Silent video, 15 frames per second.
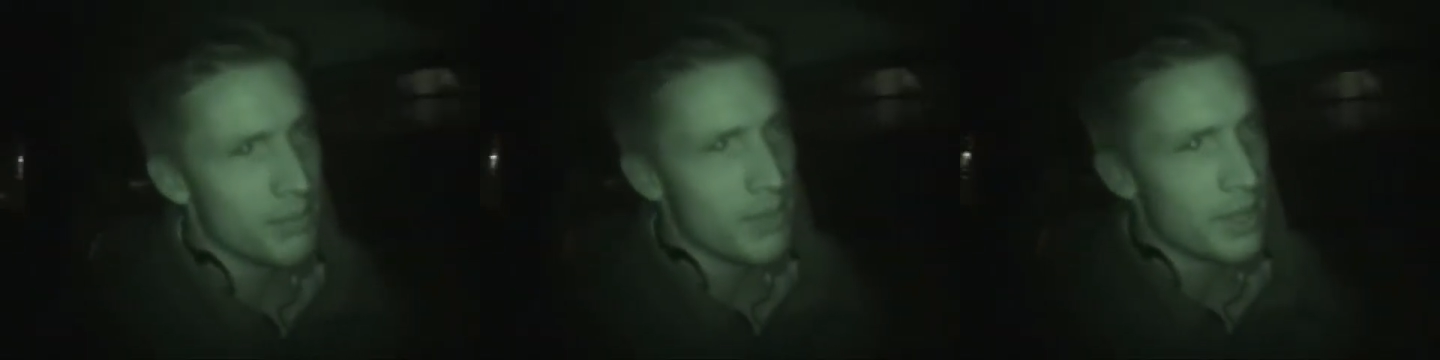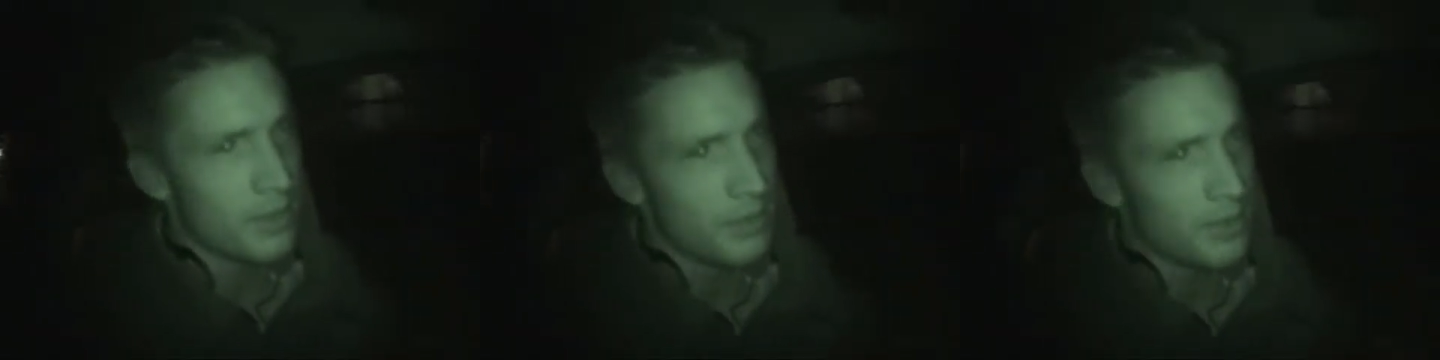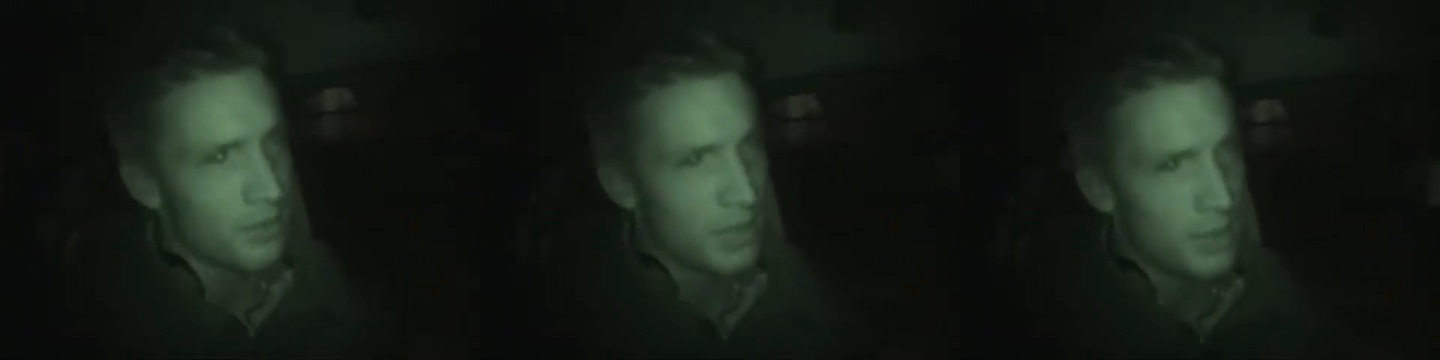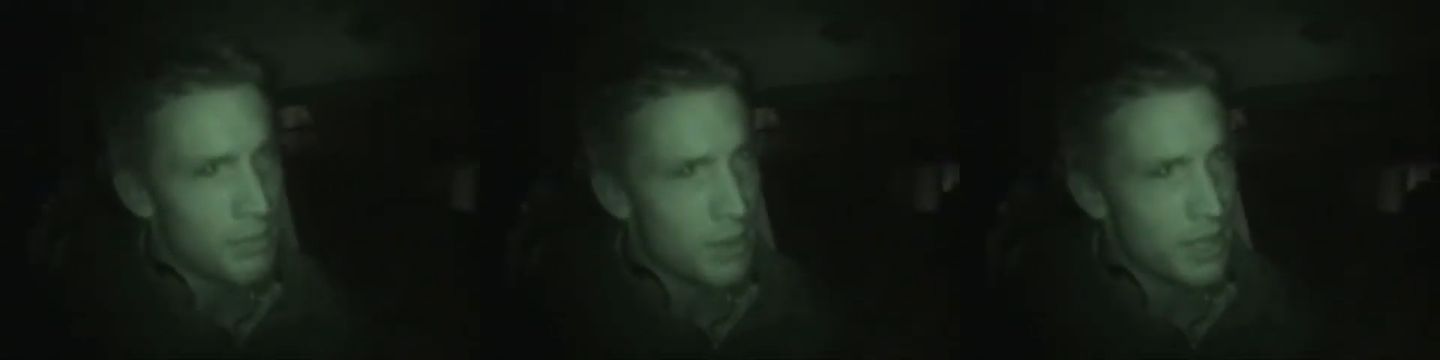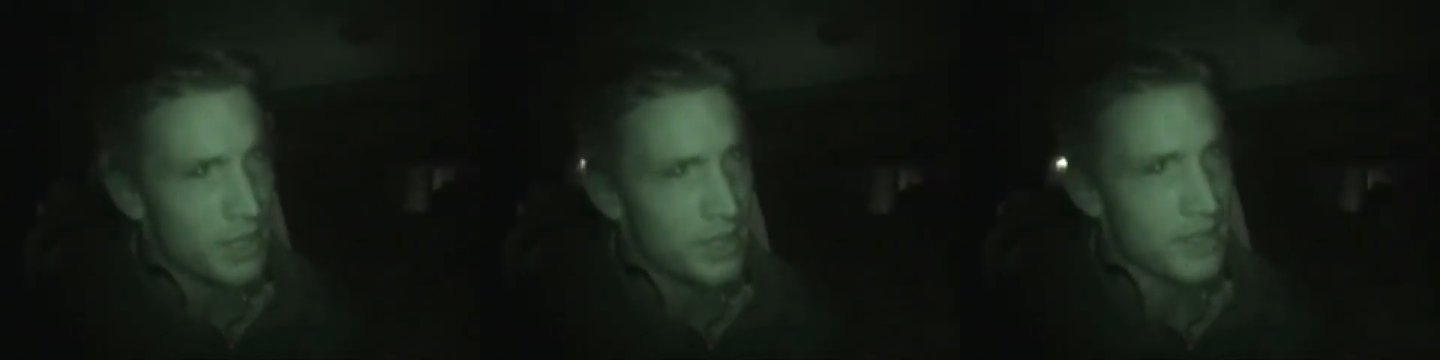my the
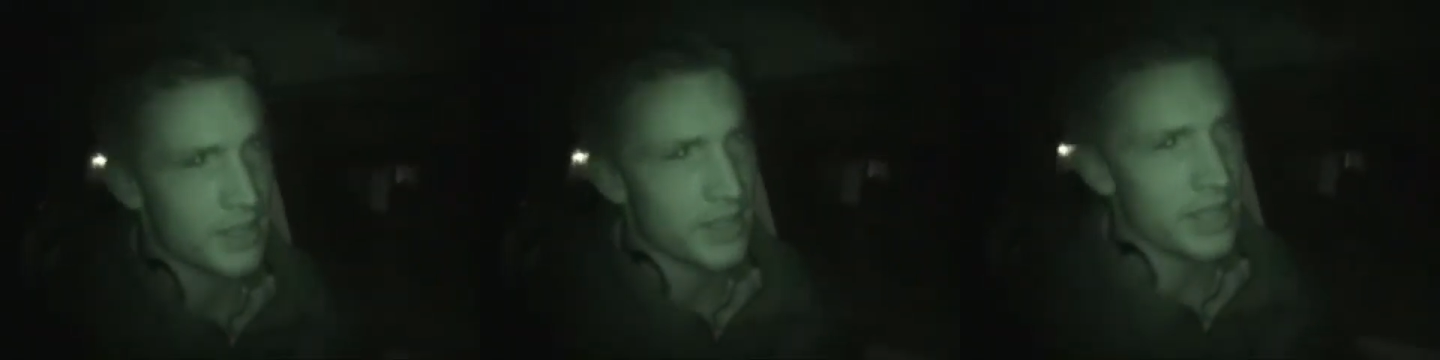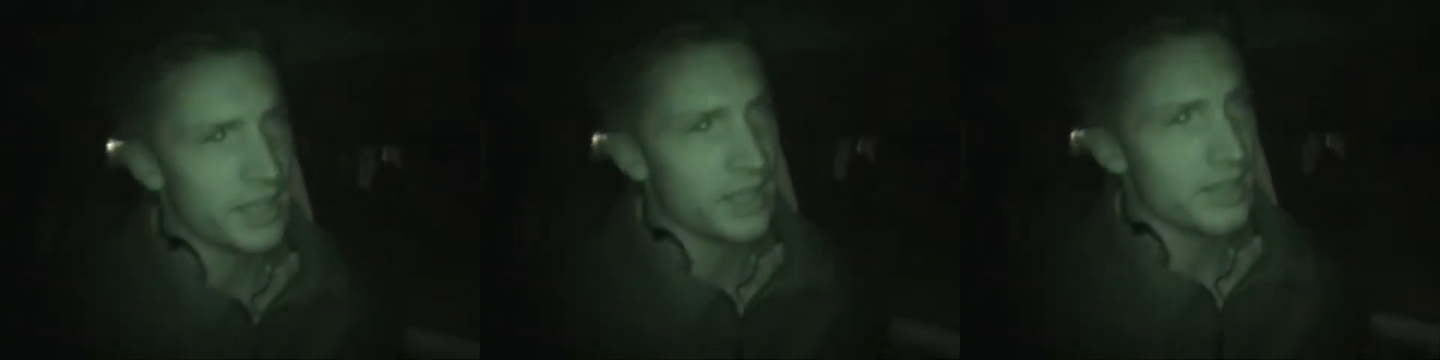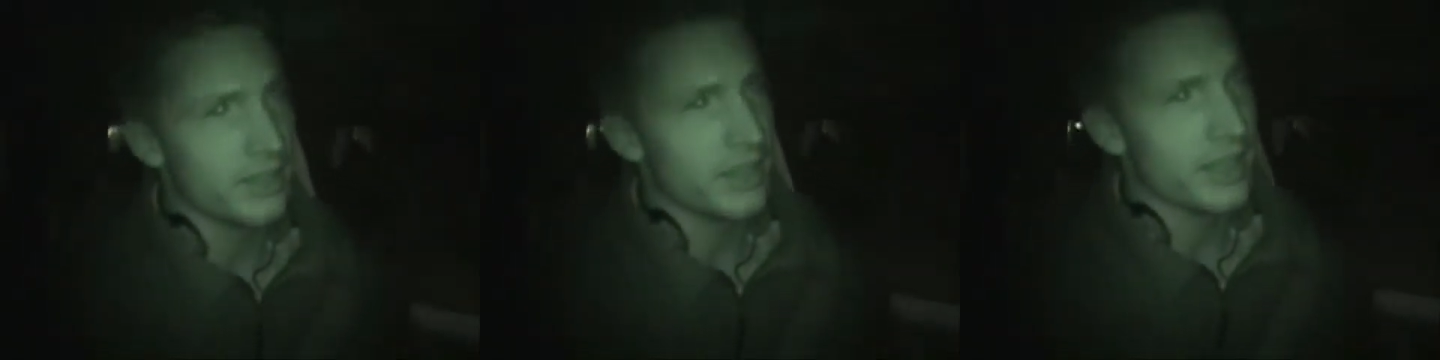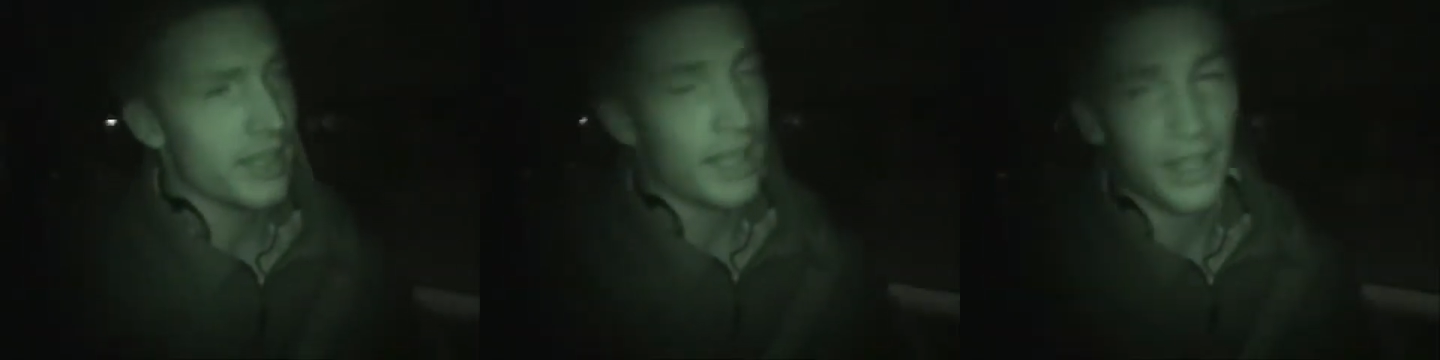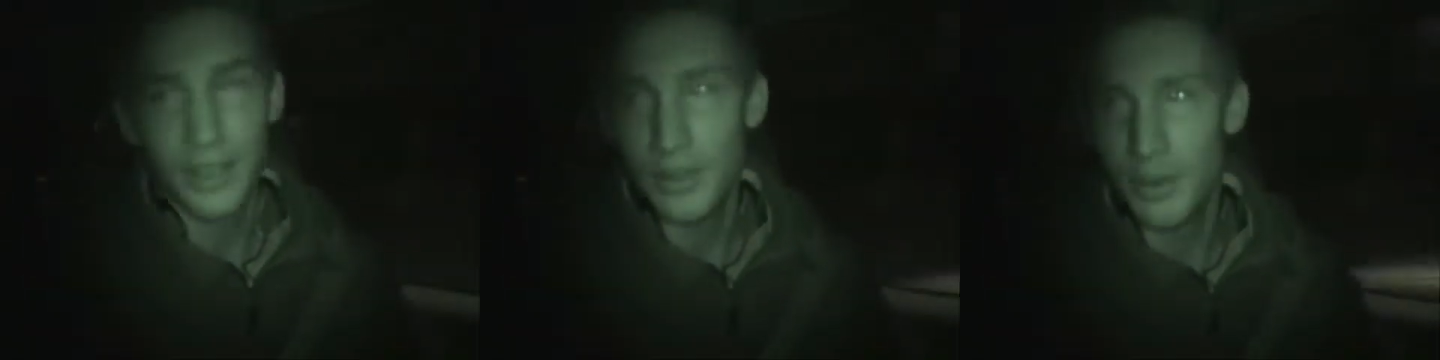right buttons like
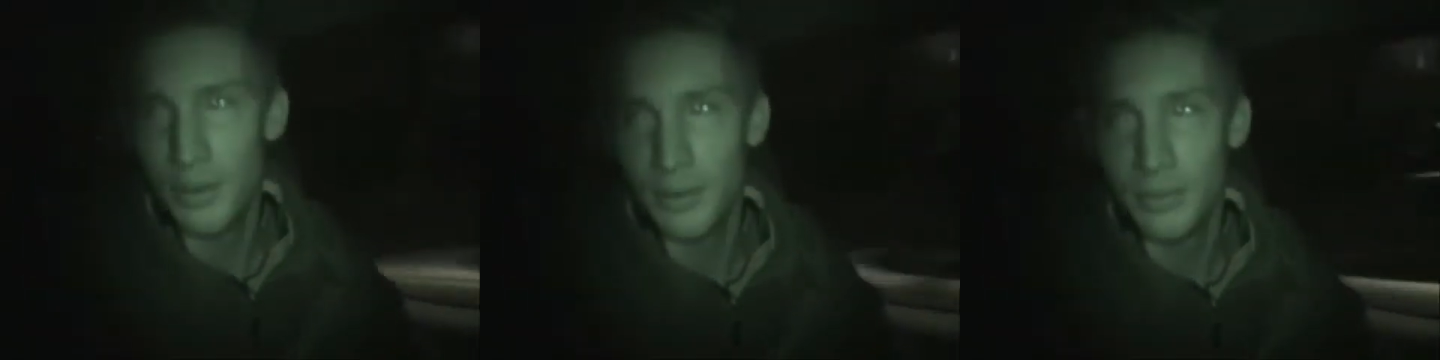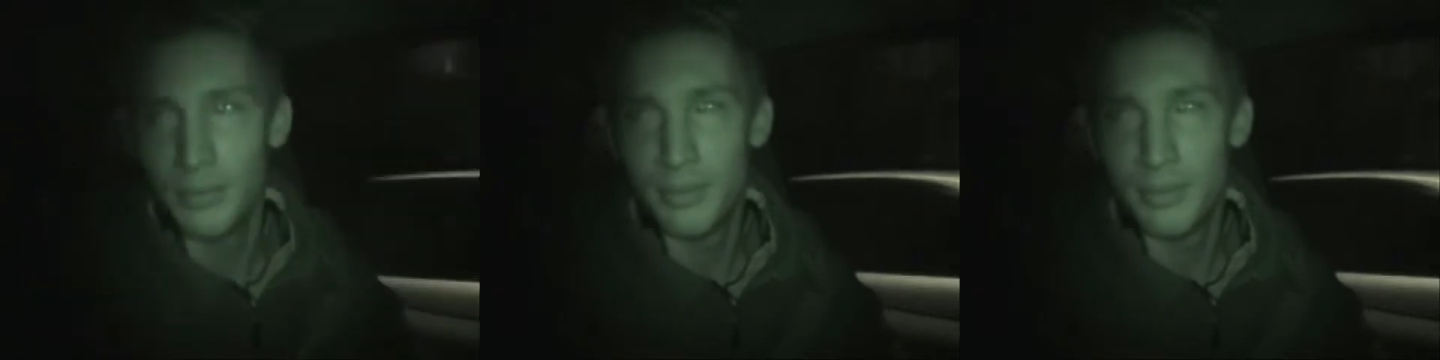like I know